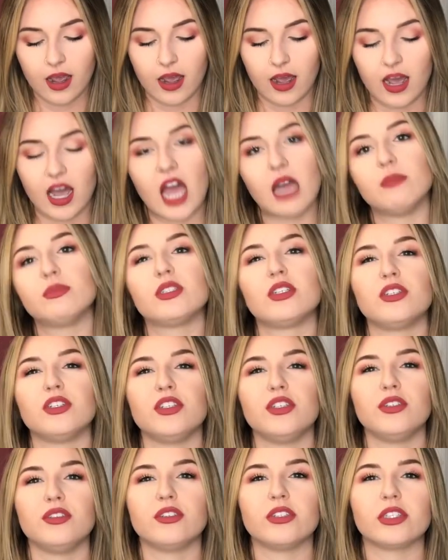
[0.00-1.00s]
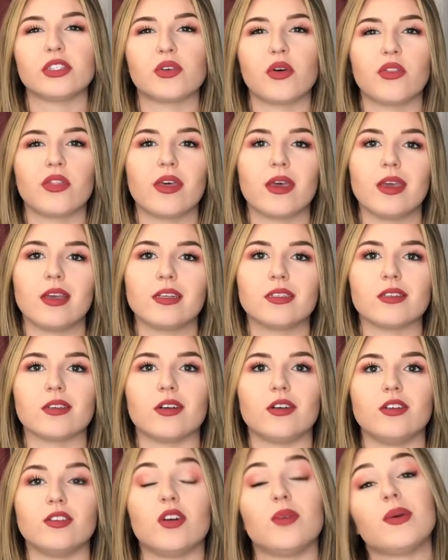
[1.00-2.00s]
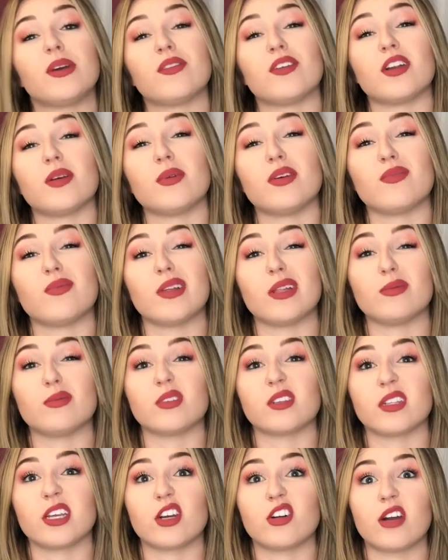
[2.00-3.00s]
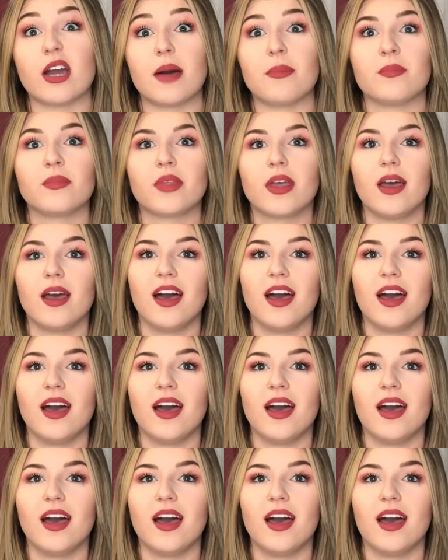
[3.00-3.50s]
I'm still new to this whole thing, so don't make fun of me if my lips look like crap.